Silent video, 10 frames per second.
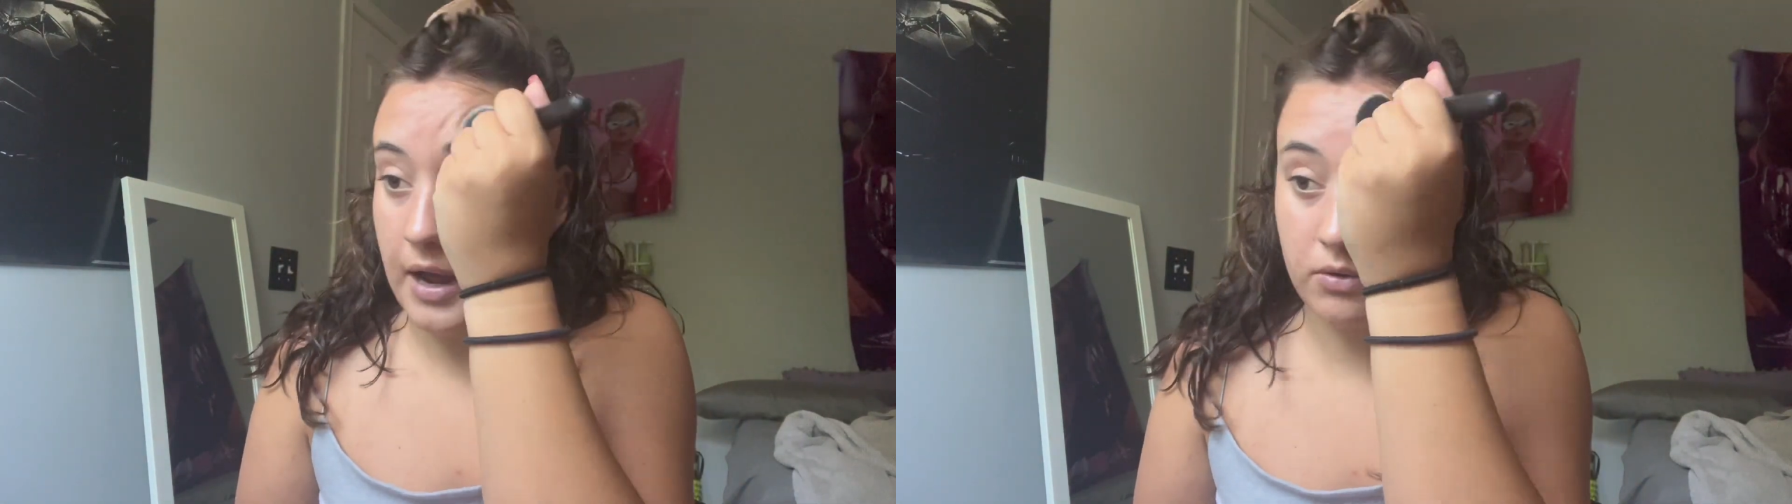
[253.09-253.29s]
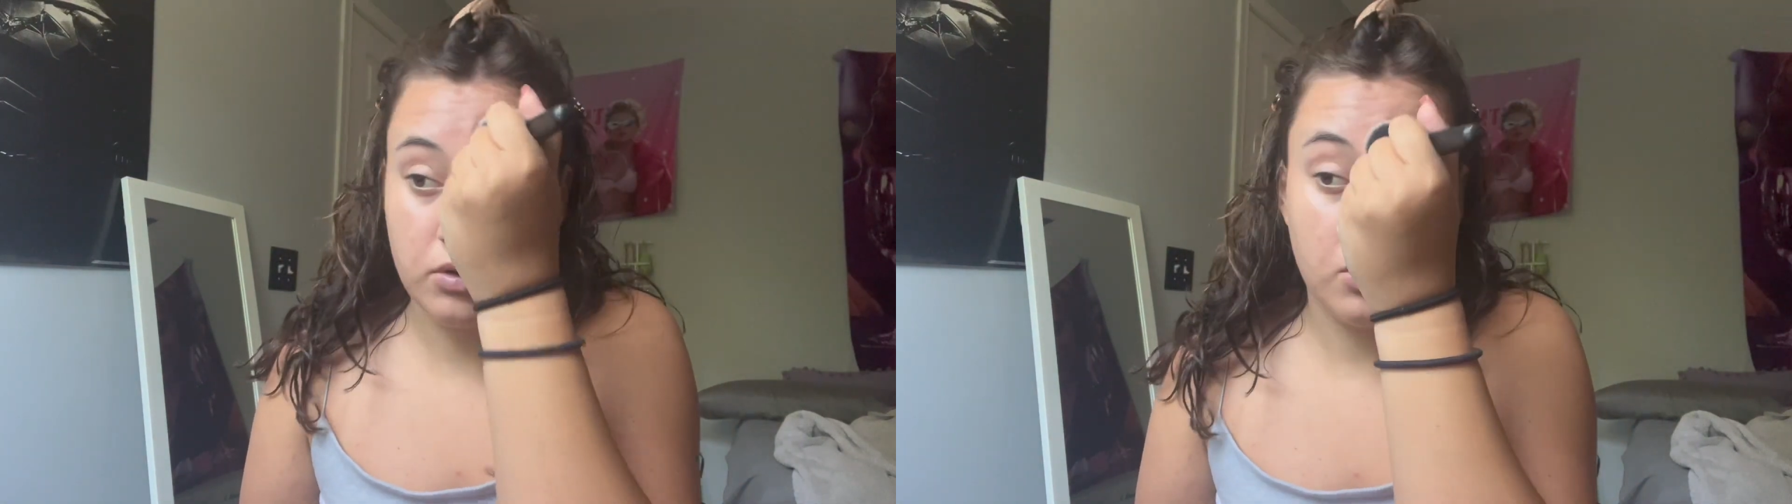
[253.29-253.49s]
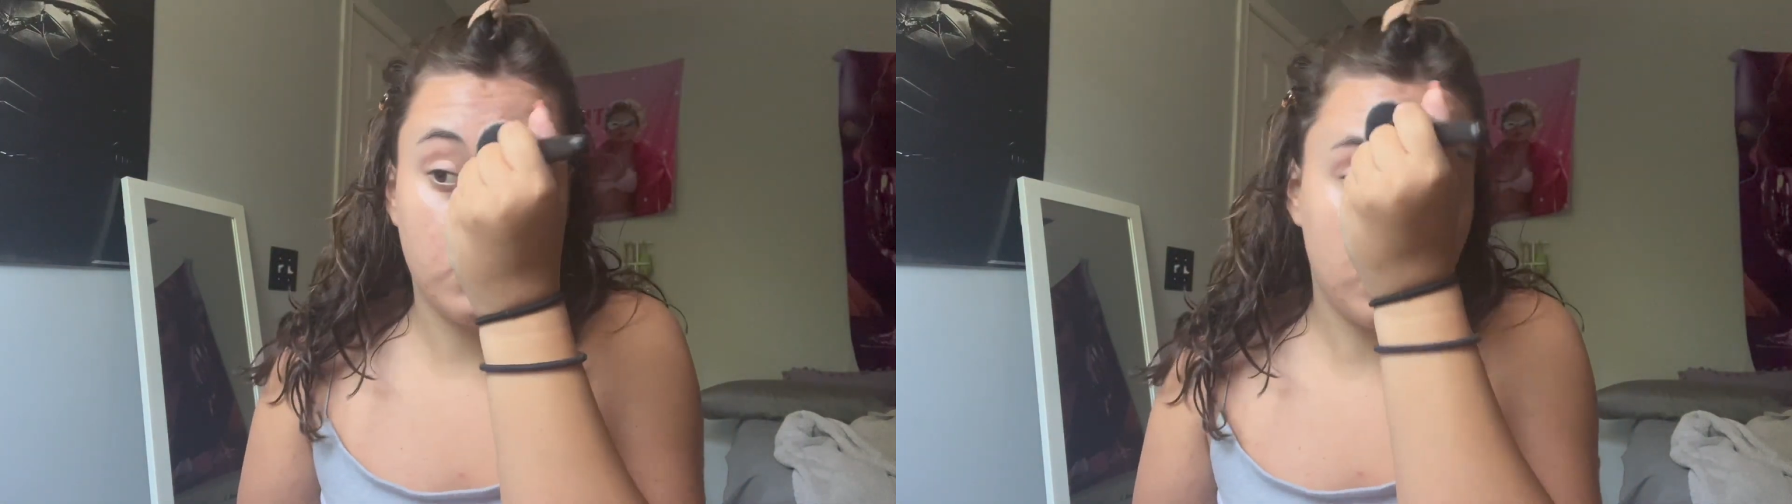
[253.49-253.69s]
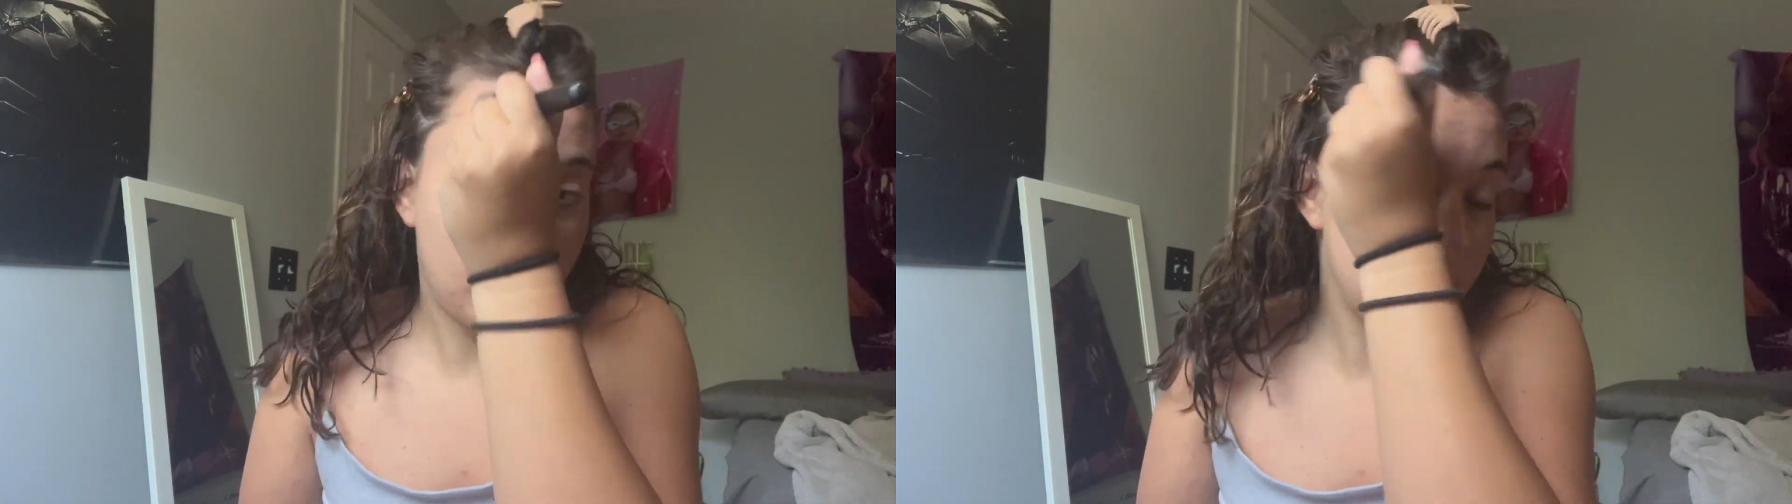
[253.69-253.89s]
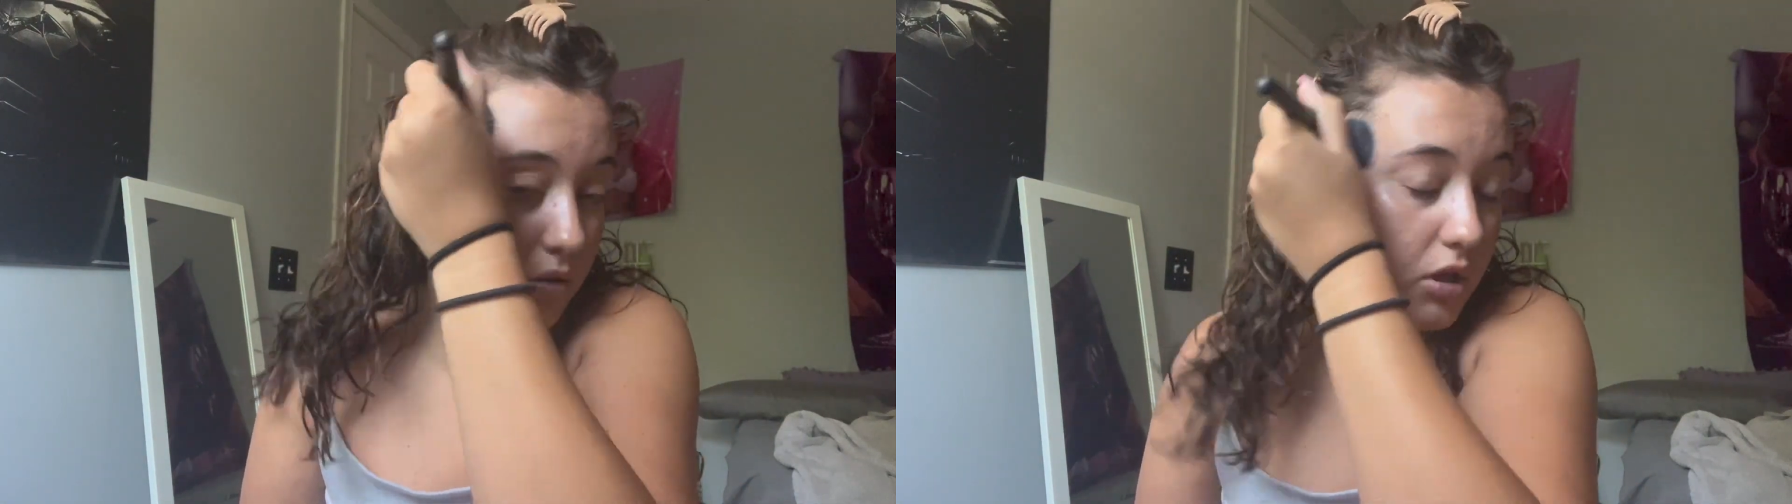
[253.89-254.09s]
I don't know.
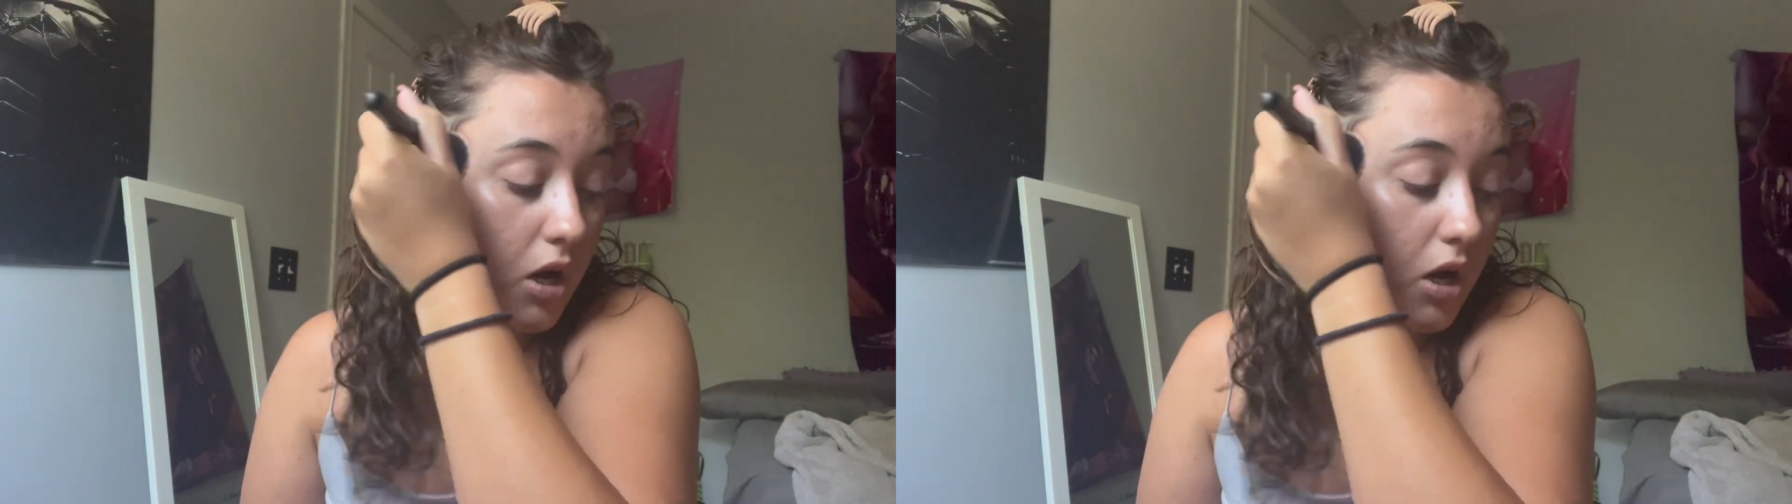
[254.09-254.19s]
I know the